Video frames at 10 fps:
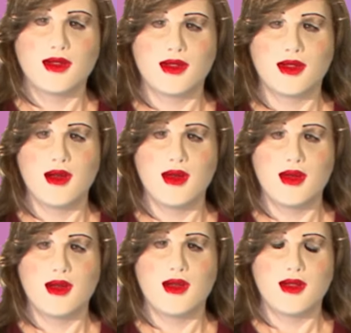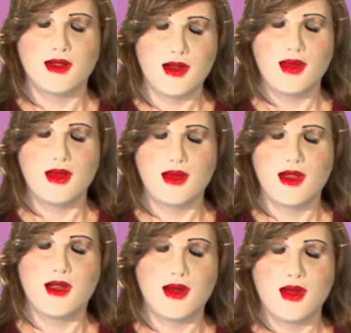So, that's something we've
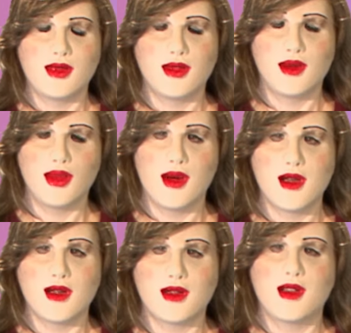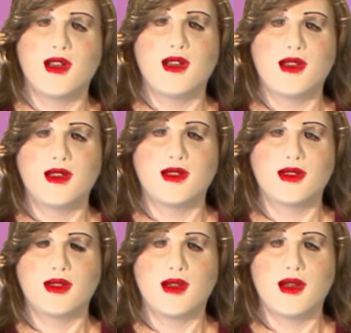been thinking about for a while,
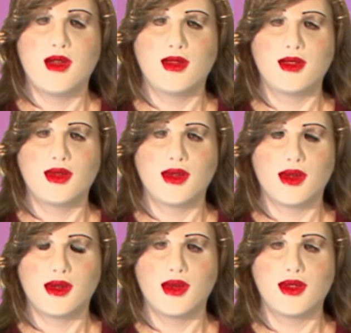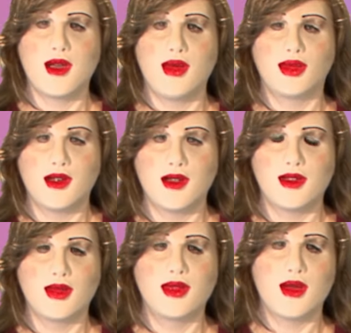is having some sort of closed
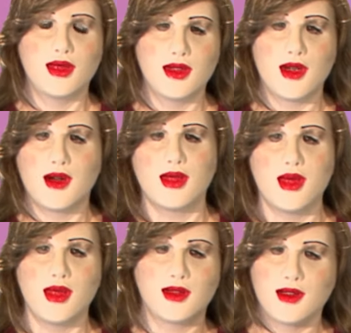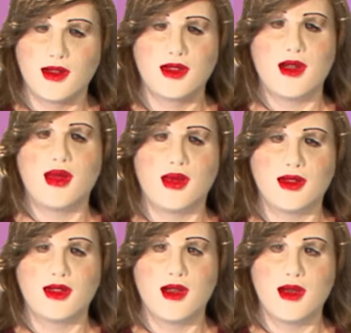captioning. Sometimes it's hard for people to understand what
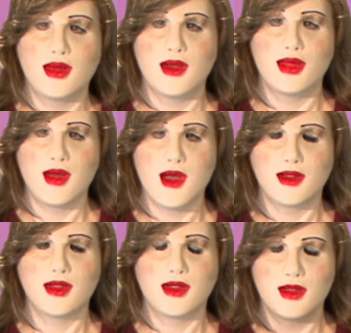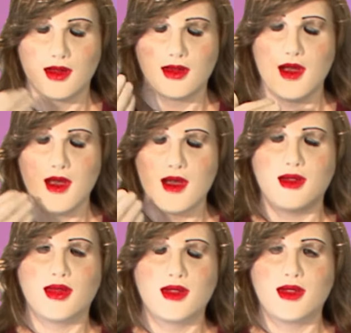we're saying with the masks, because their
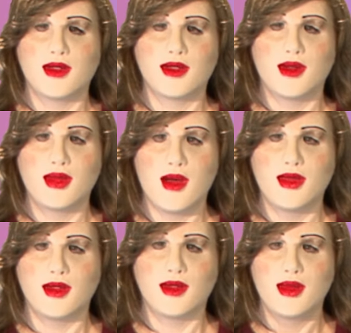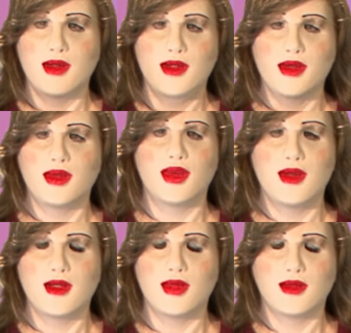voices are sort of muffled, and we do
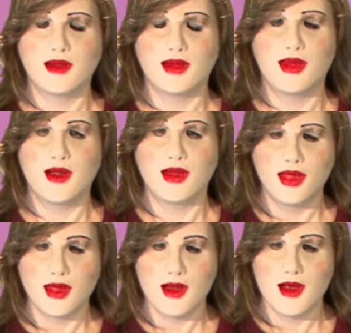tweak them a little bit.